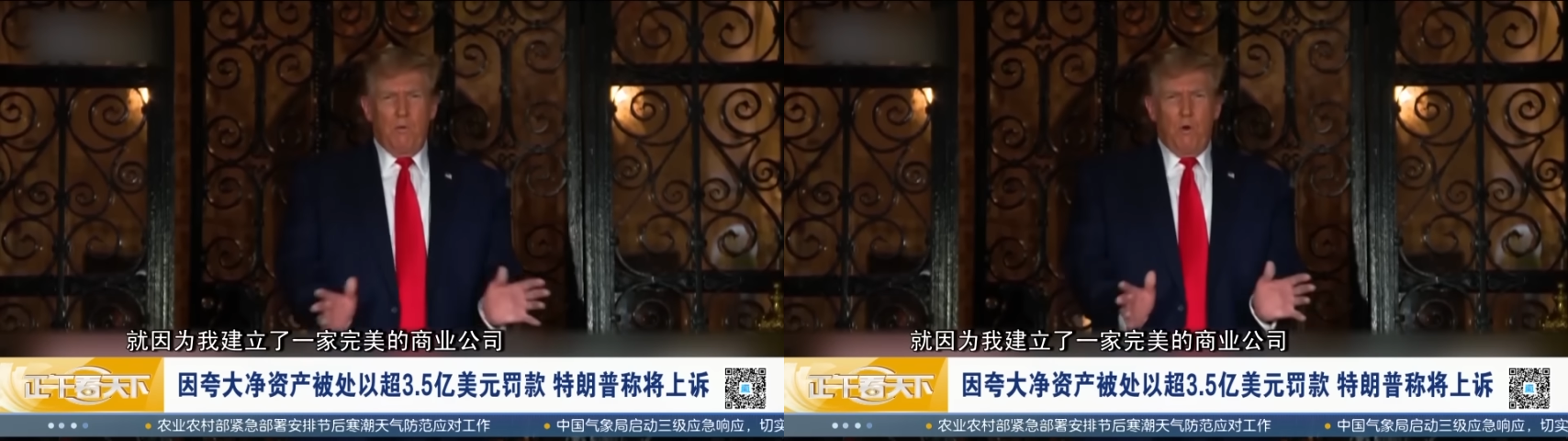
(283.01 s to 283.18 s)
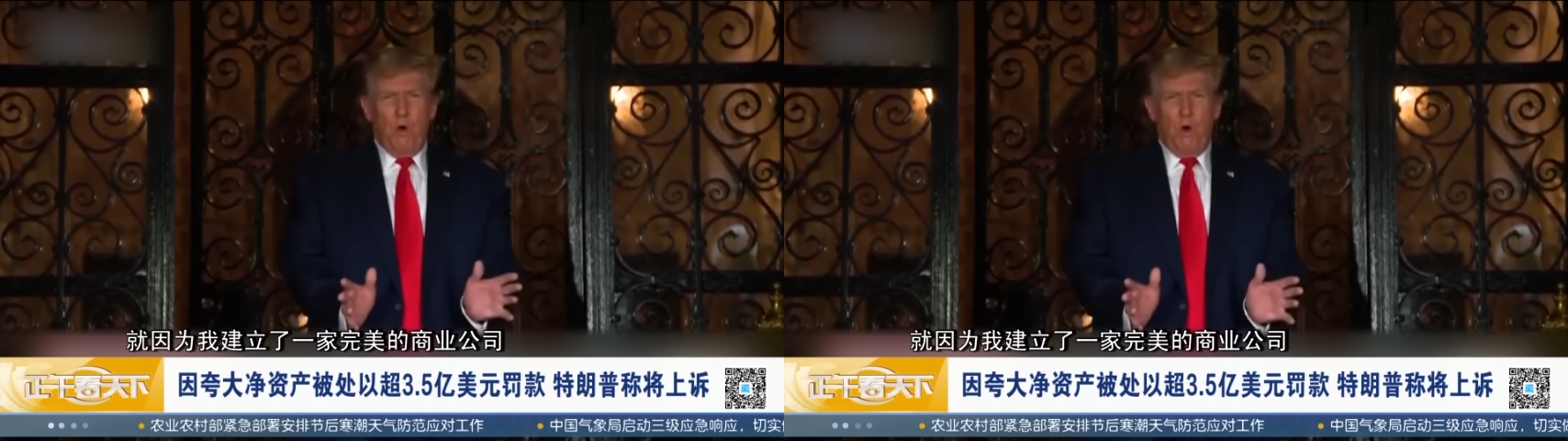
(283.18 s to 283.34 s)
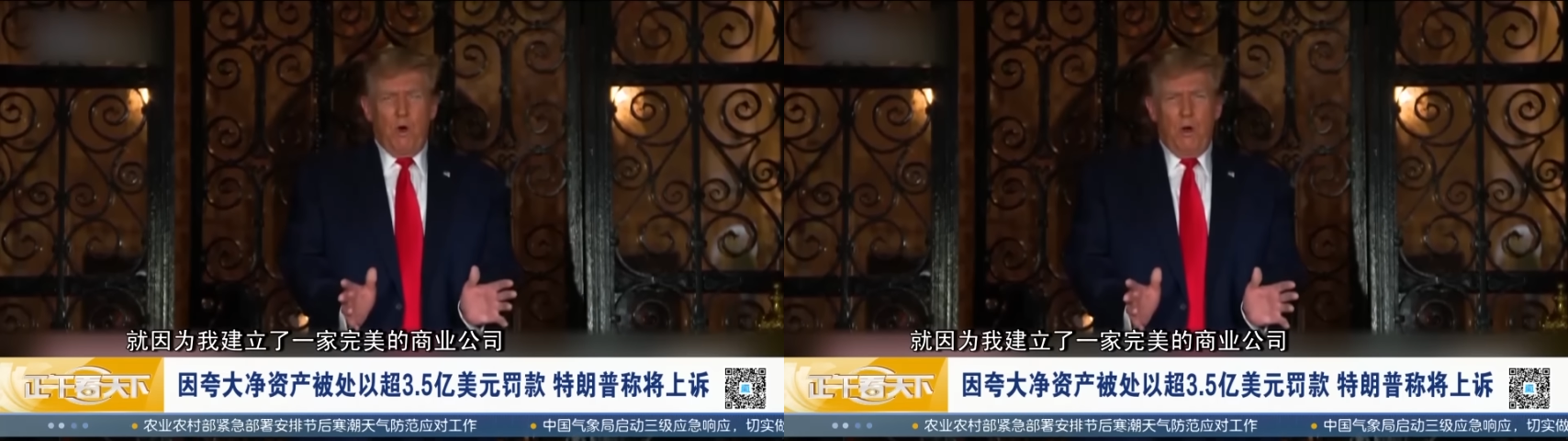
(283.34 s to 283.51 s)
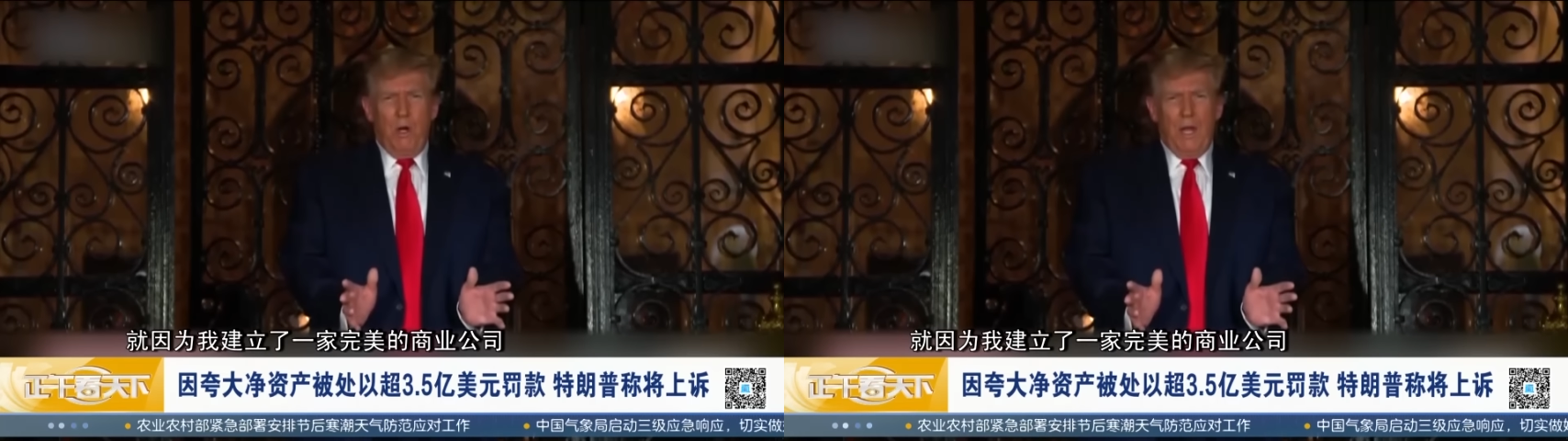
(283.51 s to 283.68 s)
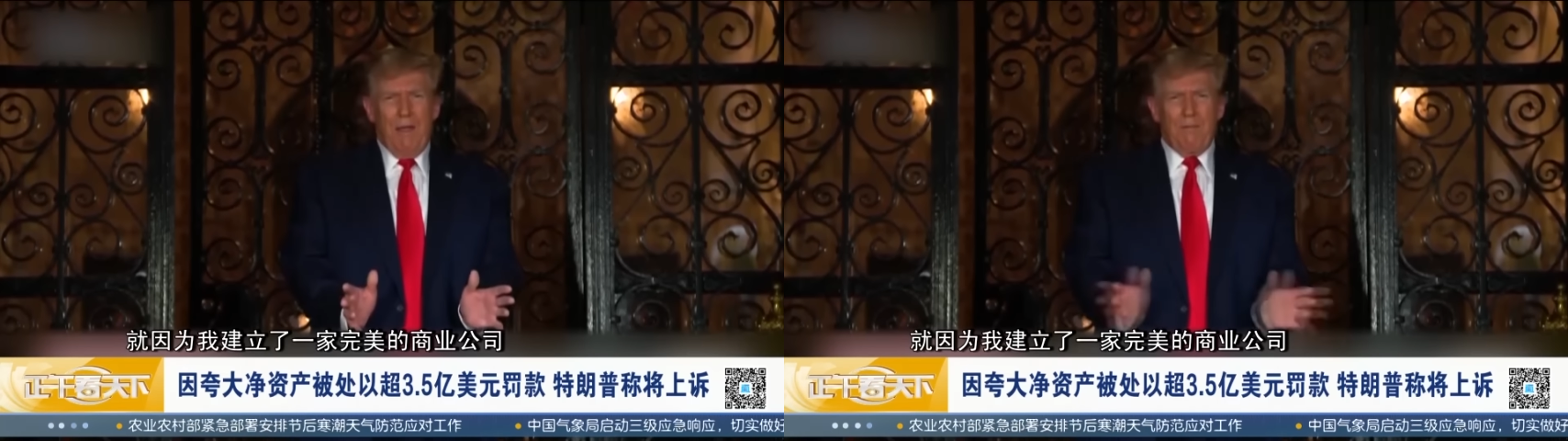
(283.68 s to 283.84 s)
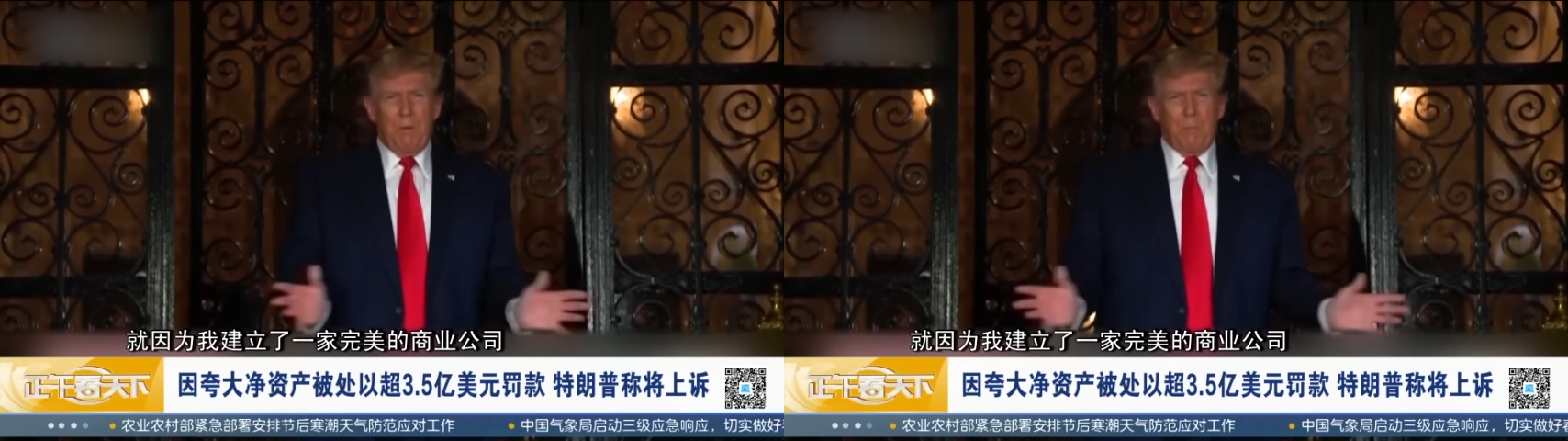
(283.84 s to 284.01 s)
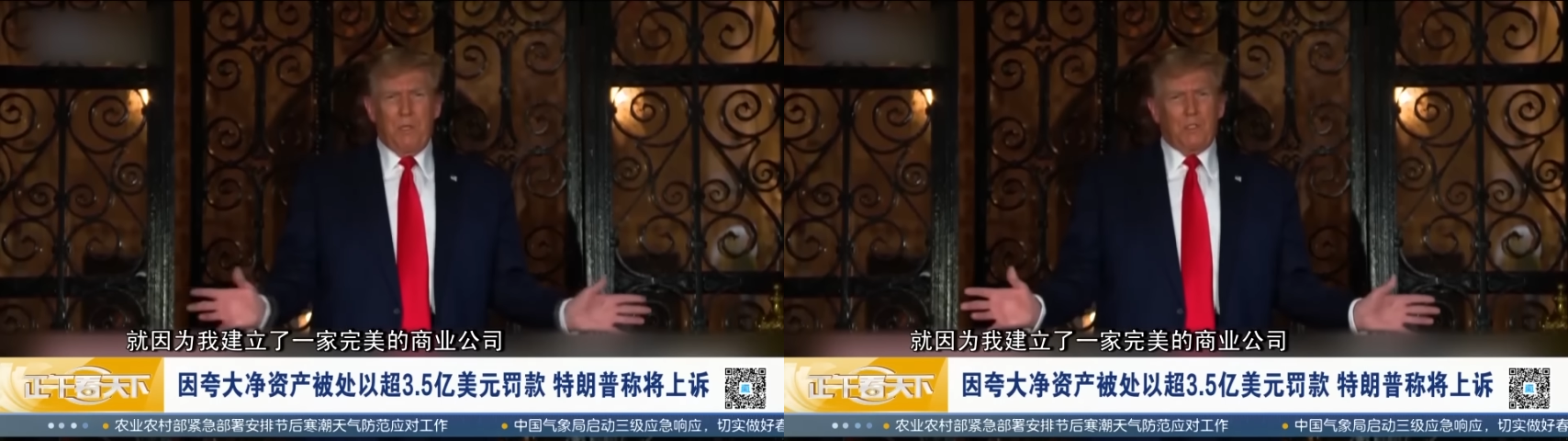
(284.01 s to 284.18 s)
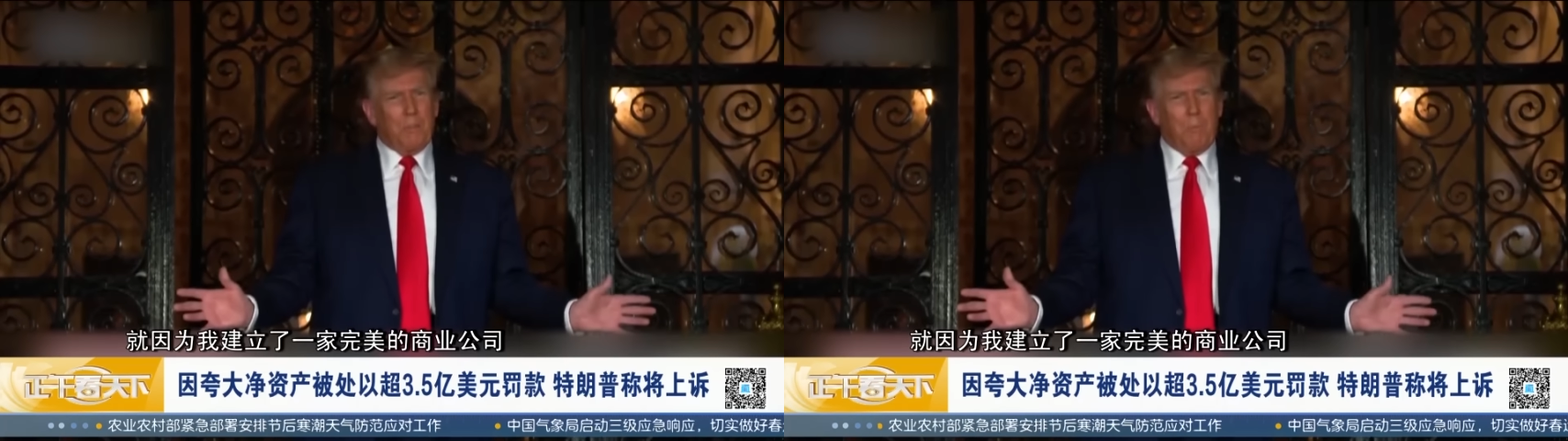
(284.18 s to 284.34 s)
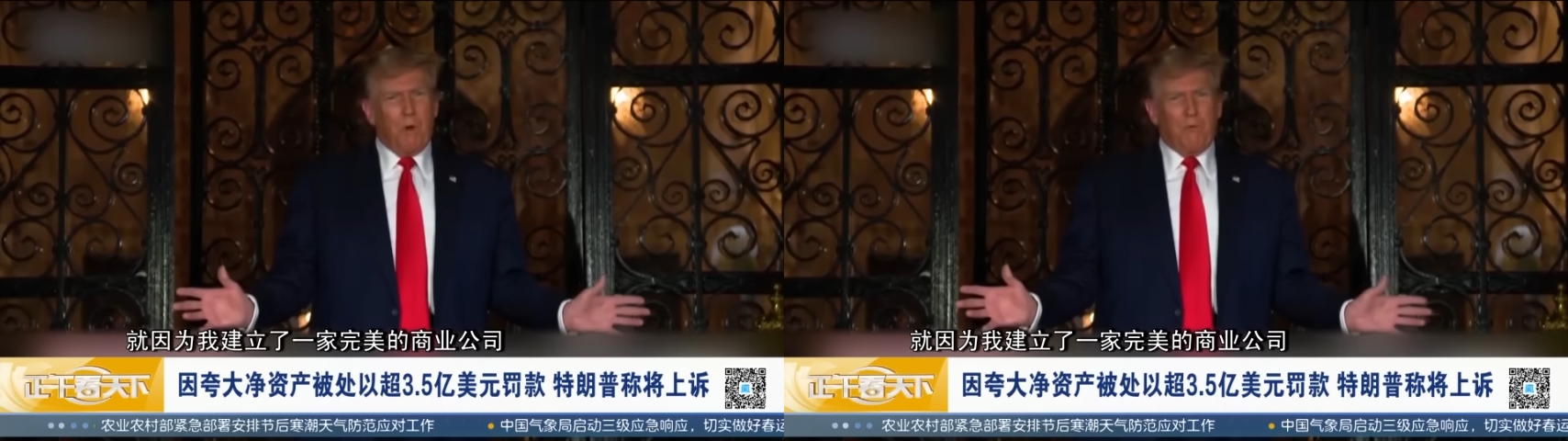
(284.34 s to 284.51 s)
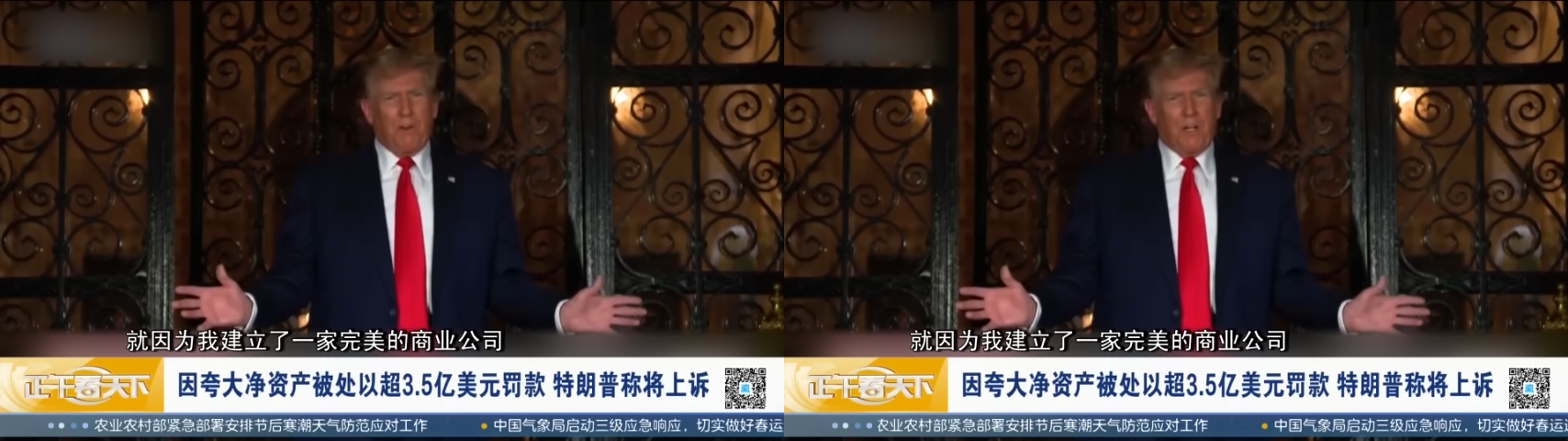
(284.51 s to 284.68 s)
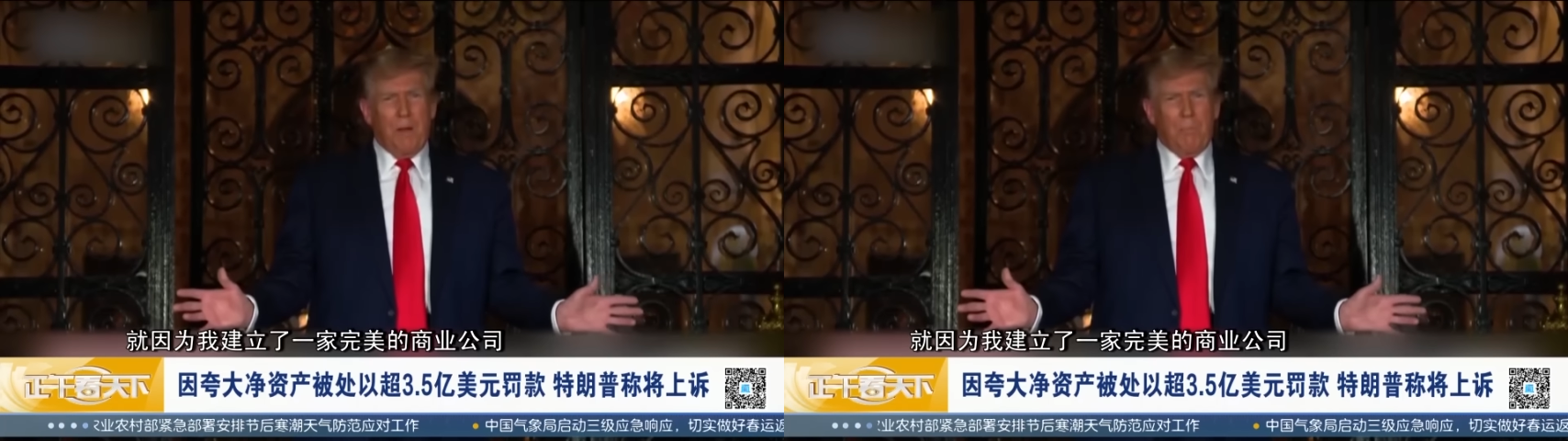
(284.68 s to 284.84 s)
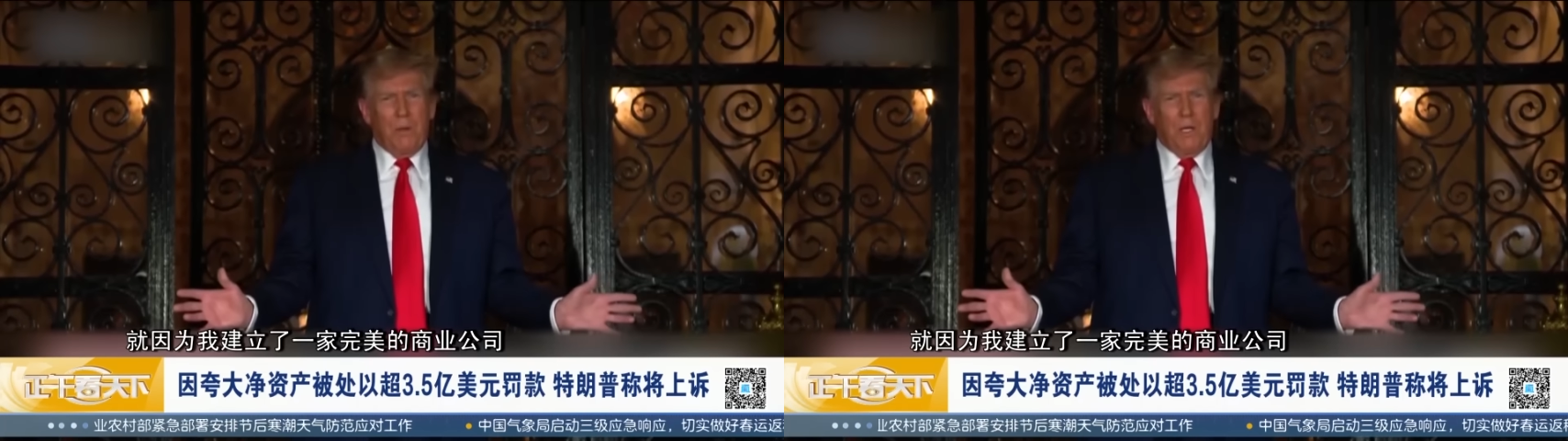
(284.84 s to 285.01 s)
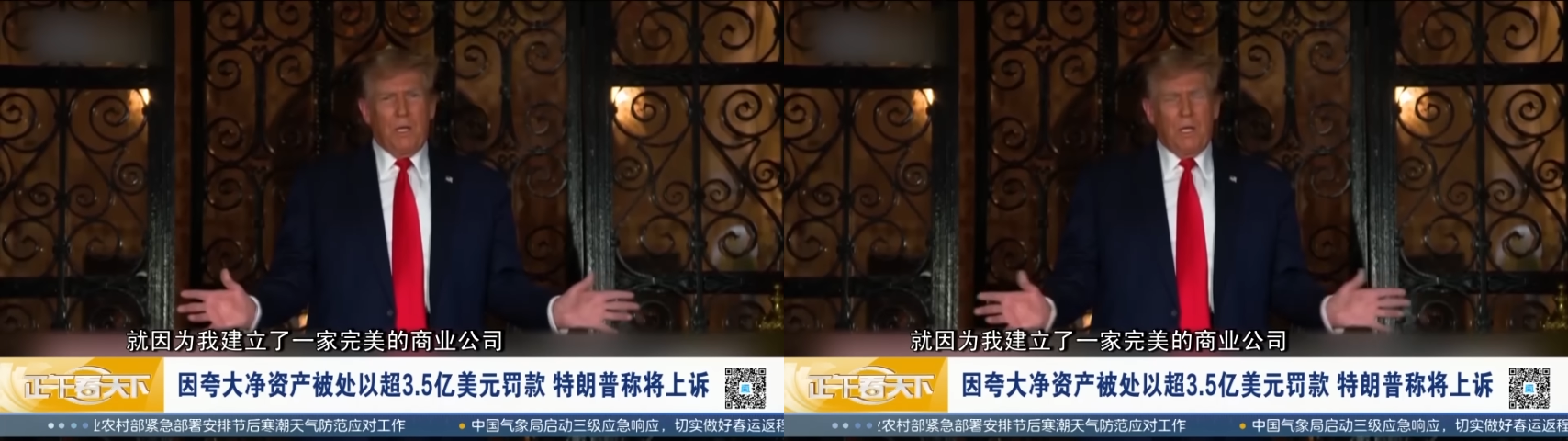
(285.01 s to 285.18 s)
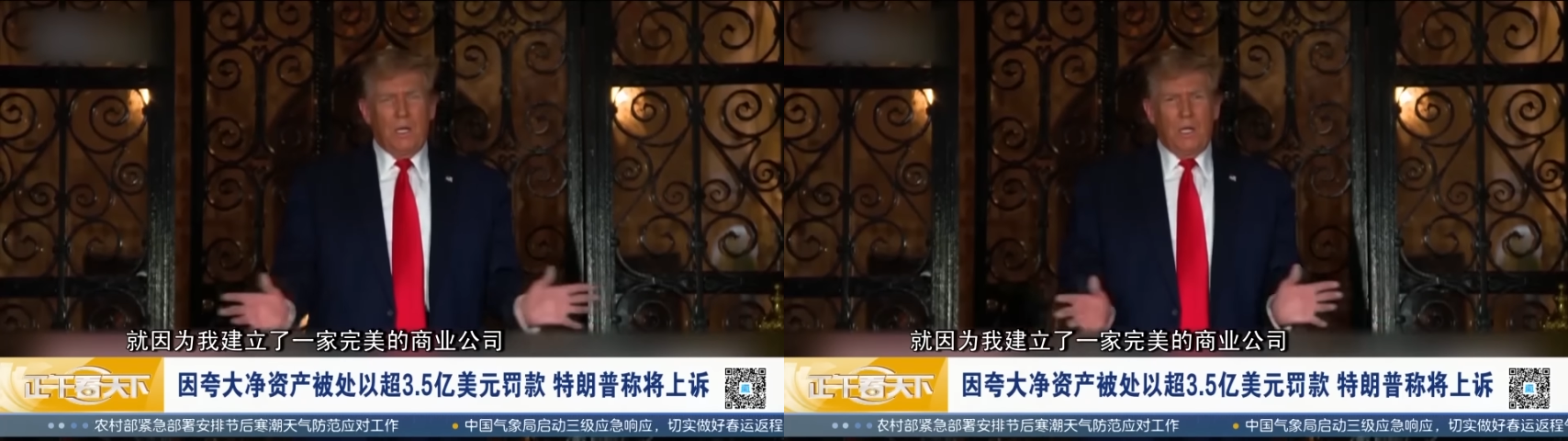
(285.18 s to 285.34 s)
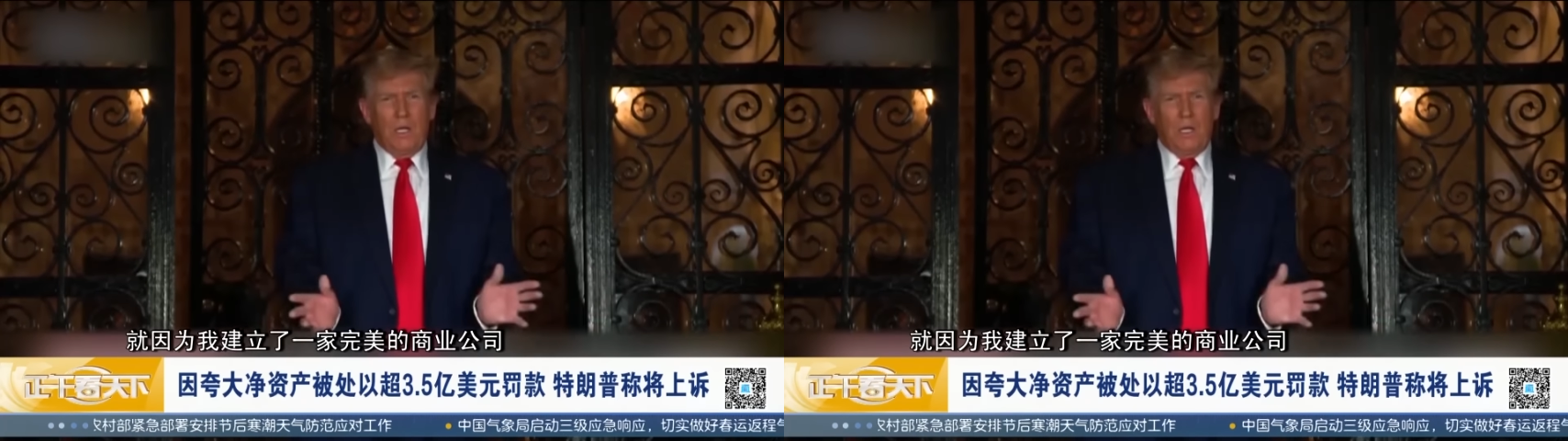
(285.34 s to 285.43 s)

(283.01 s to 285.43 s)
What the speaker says: for having built a perfect company.